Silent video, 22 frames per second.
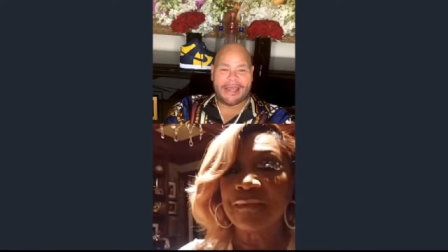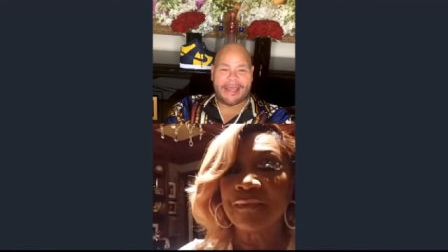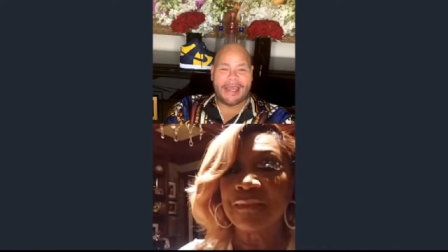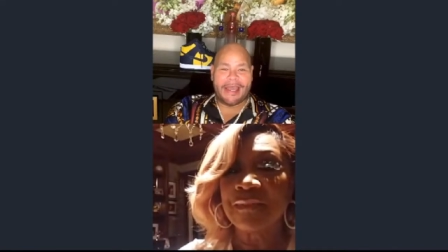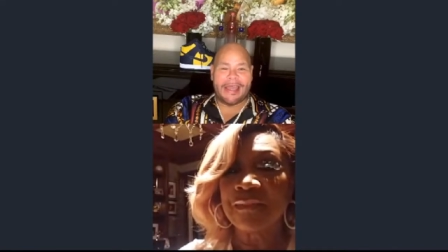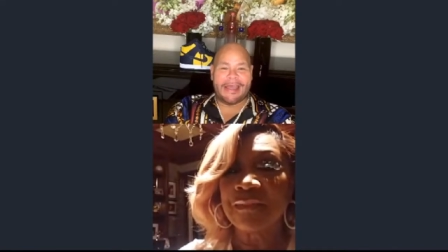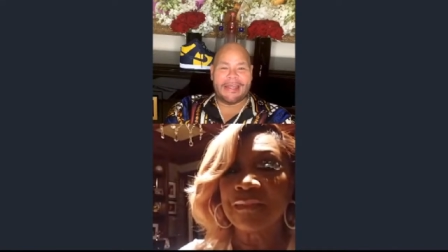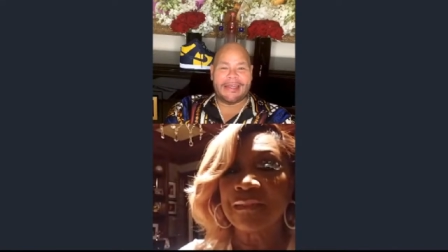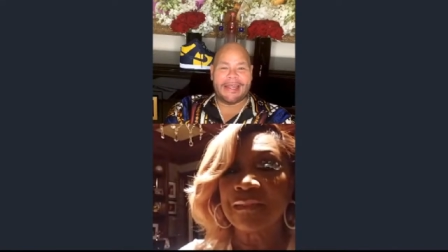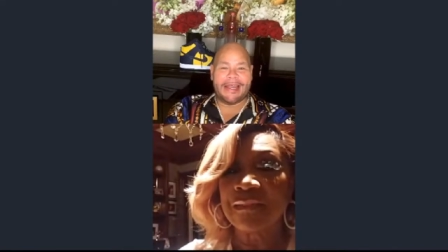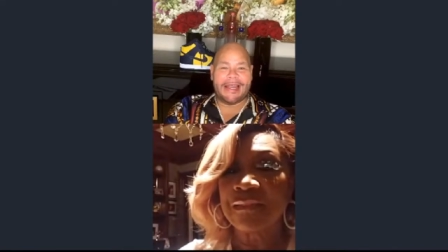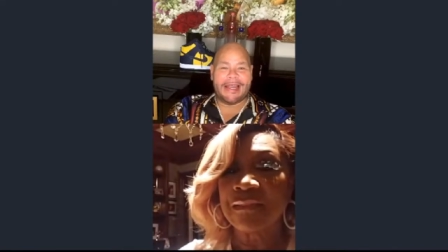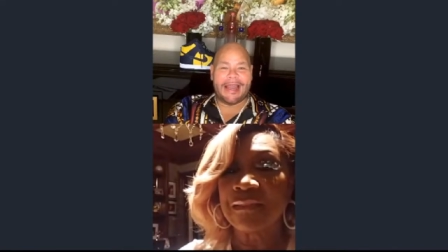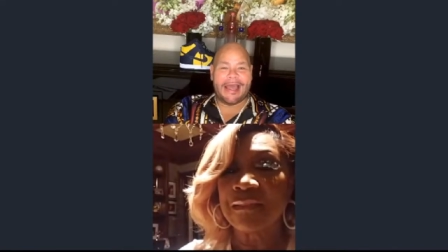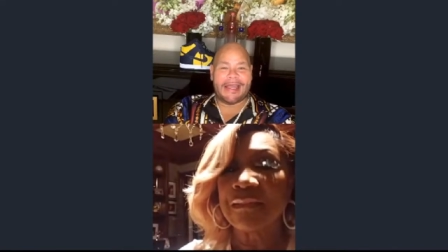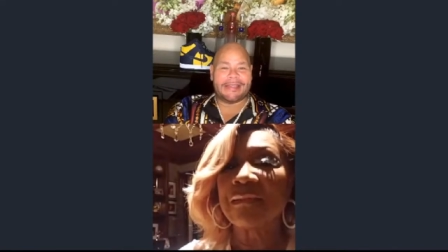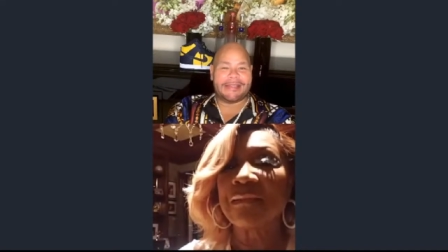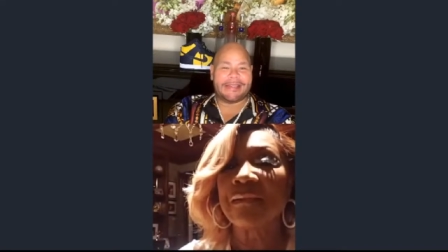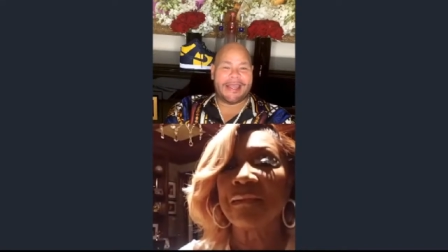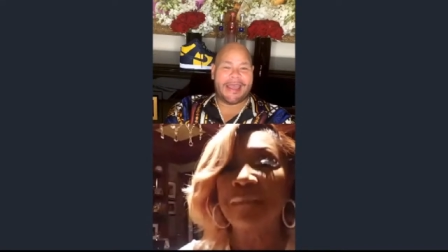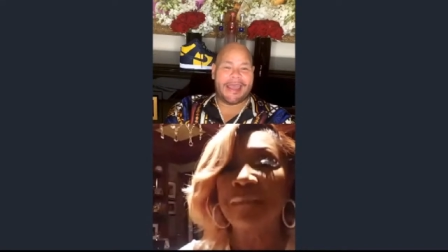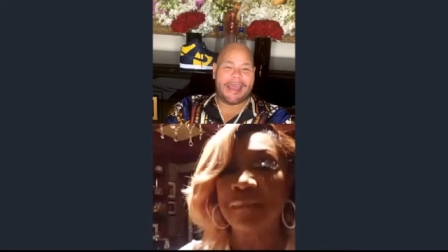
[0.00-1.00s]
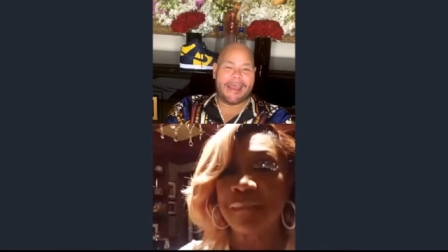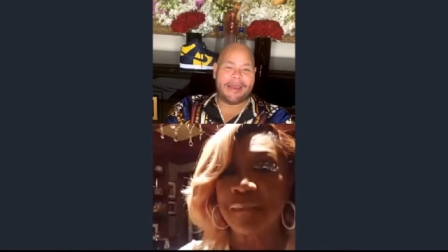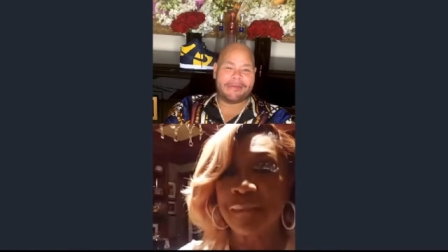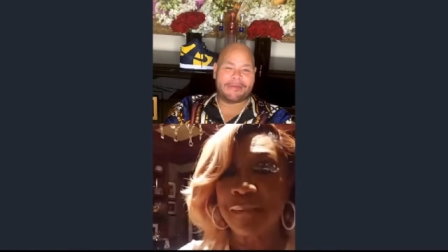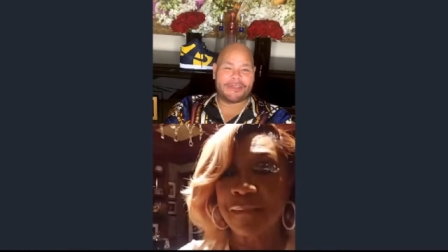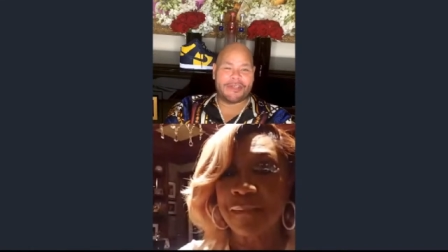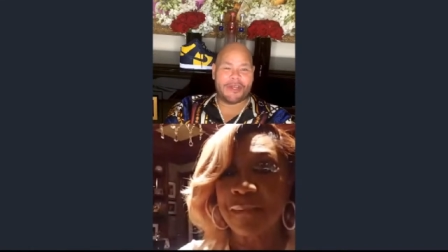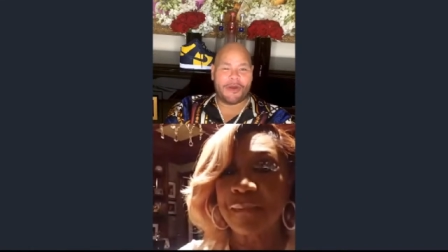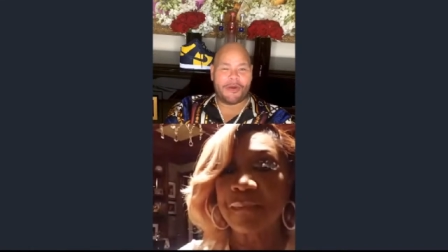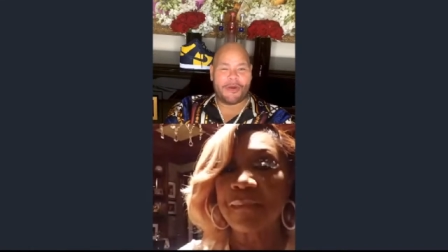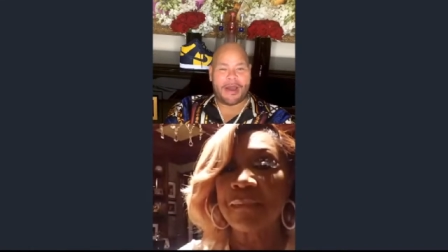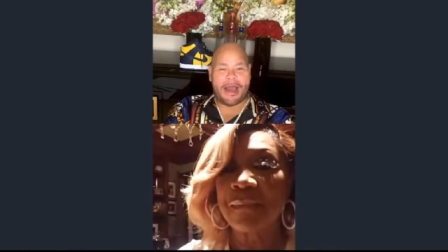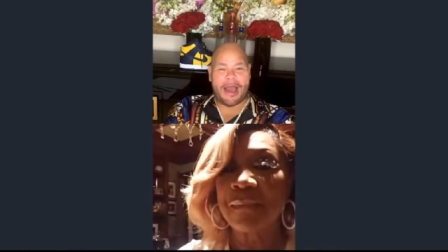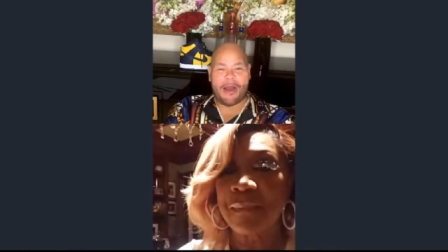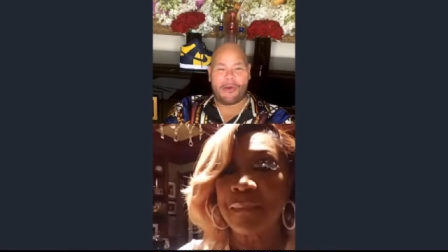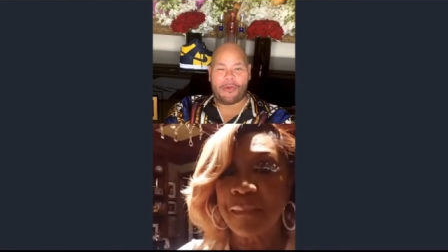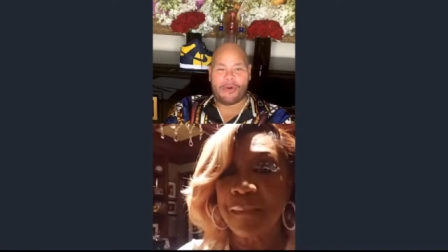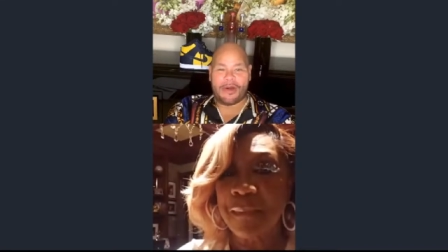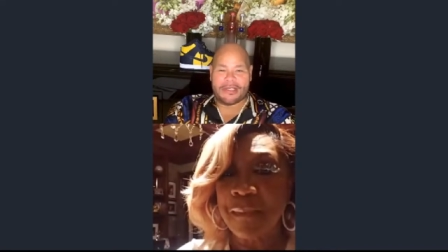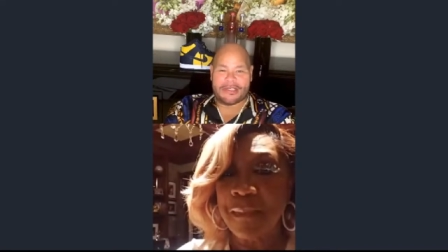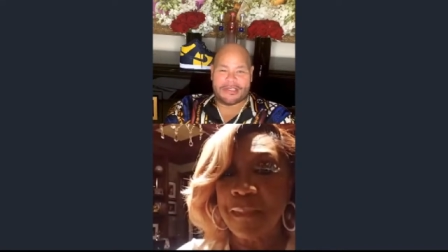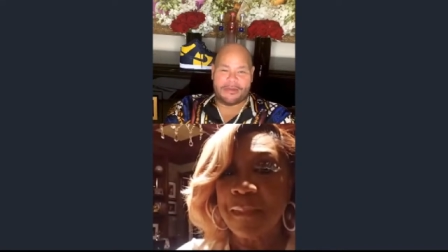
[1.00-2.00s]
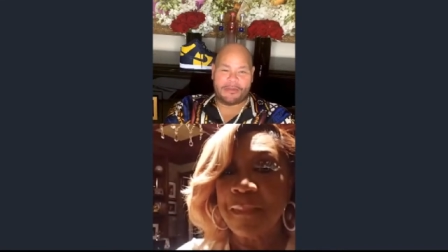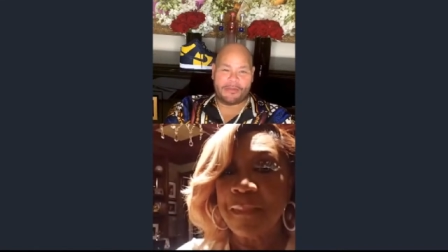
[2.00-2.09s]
and they're like, damn, Joe, how was it